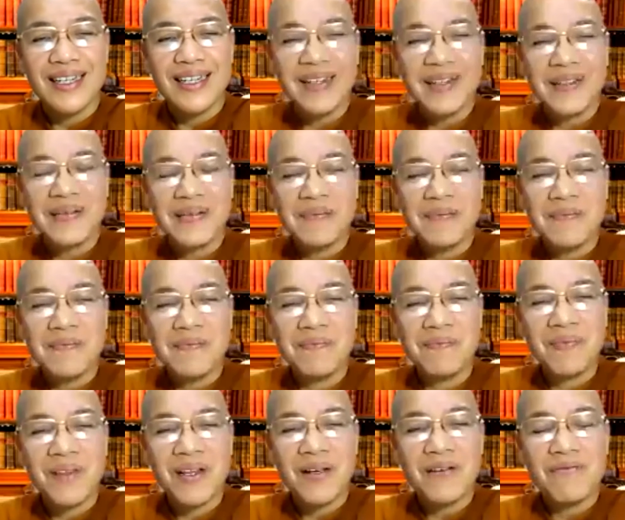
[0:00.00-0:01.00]

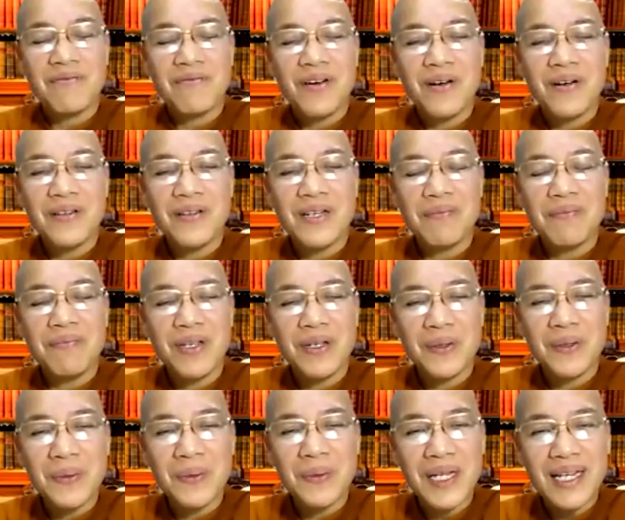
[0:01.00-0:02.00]
um, for the
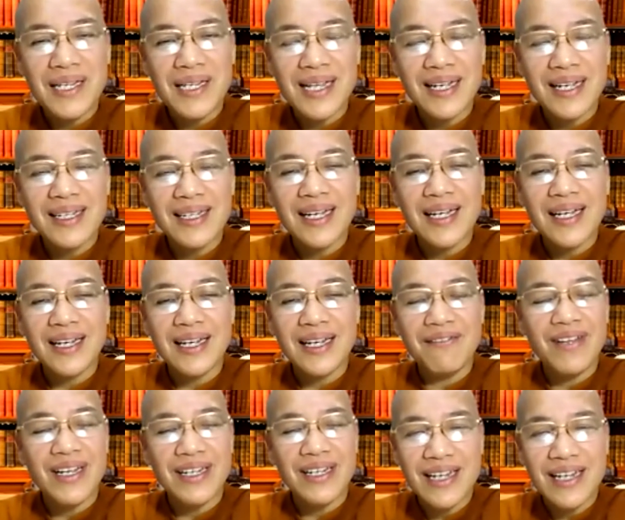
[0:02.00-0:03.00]
Bhikkhuni Sangha
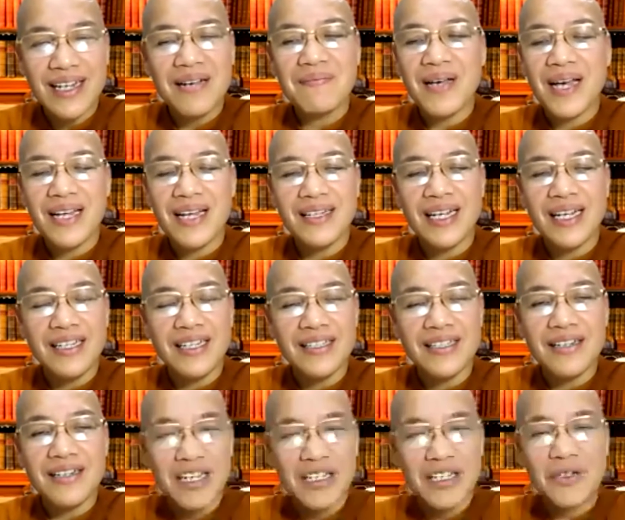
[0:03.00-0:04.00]
in Vietnam and
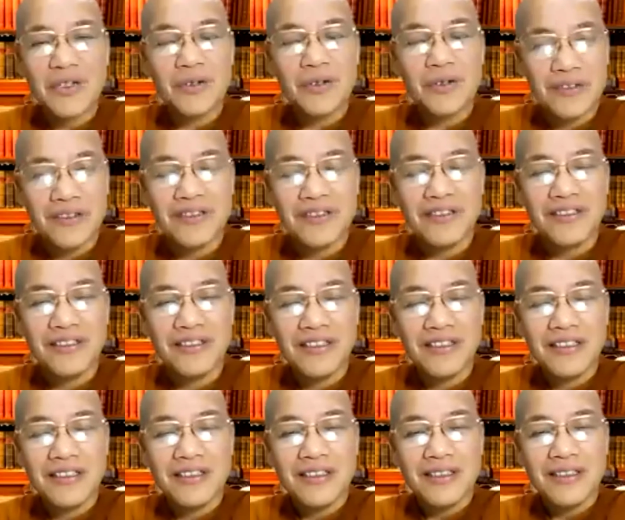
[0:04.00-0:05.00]
international.
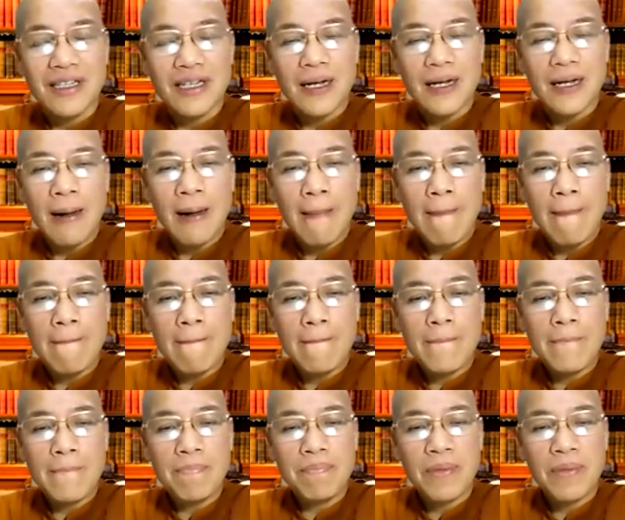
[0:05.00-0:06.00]

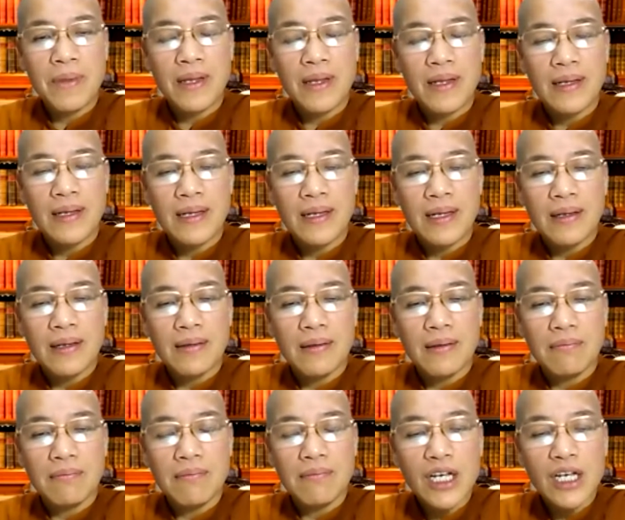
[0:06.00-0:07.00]
Um,
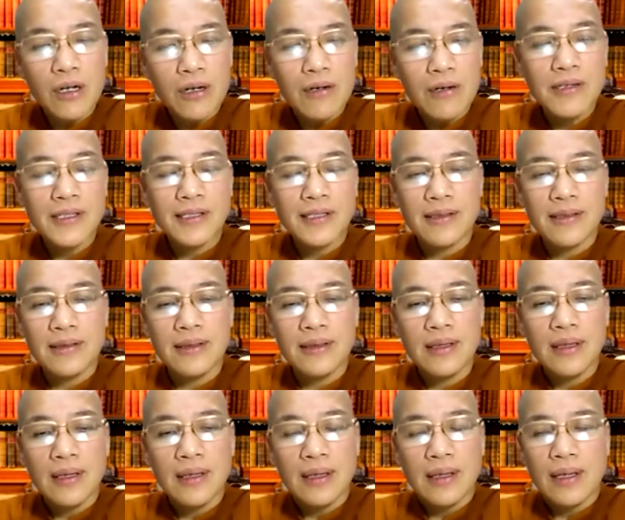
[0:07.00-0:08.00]
because
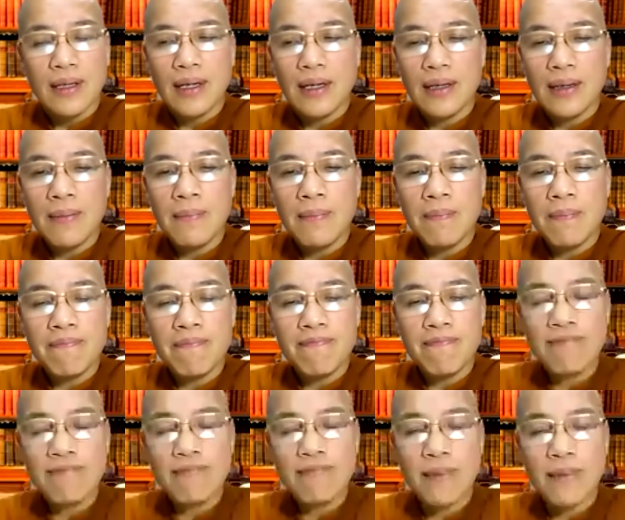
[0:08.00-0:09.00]

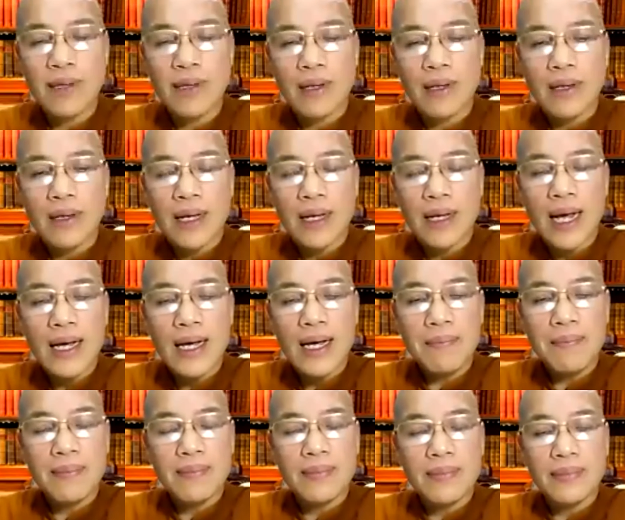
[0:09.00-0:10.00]
um,
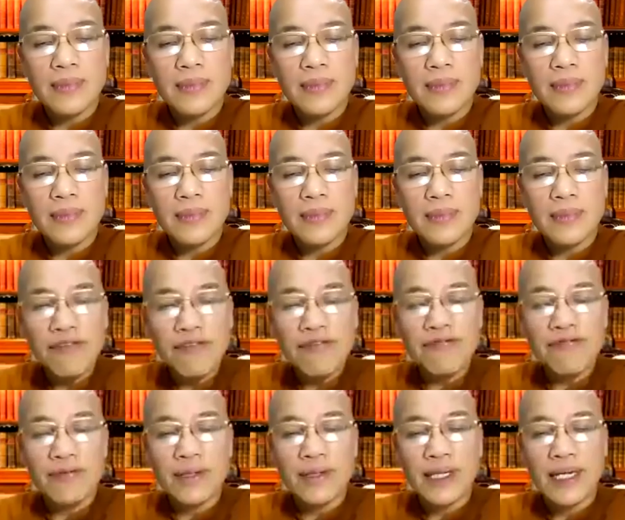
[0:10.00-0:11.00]
I I
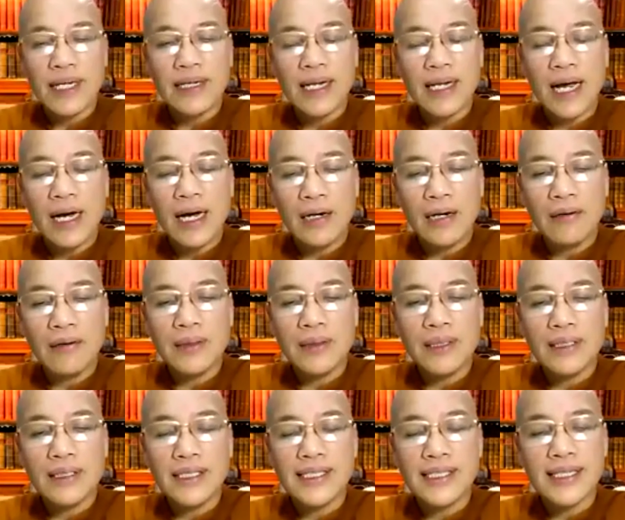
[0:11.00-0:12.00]
believe in
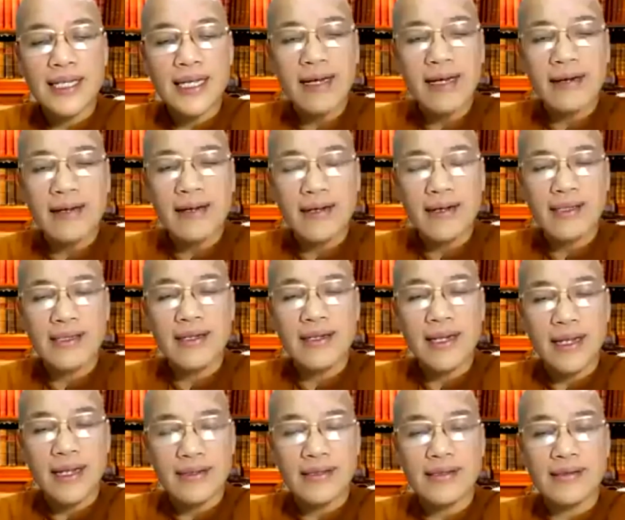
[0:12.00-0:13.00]
our
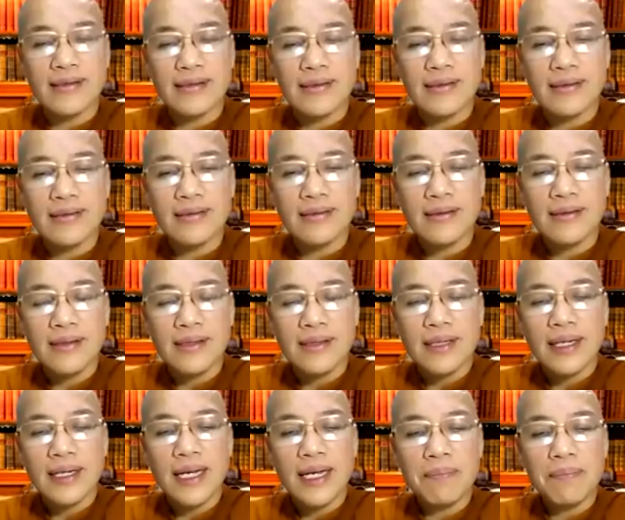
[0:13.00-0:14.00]
seriousness
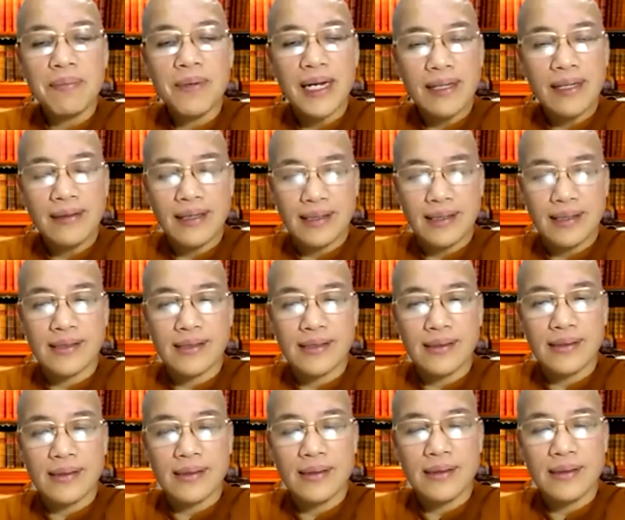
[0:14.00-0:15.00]
in
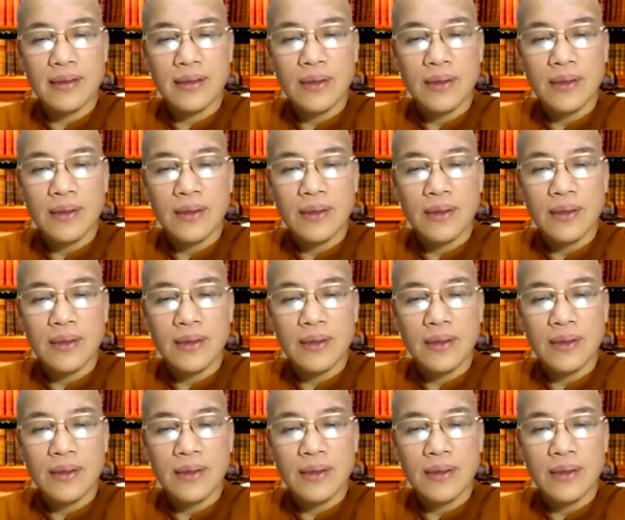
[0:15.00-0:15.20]
practice.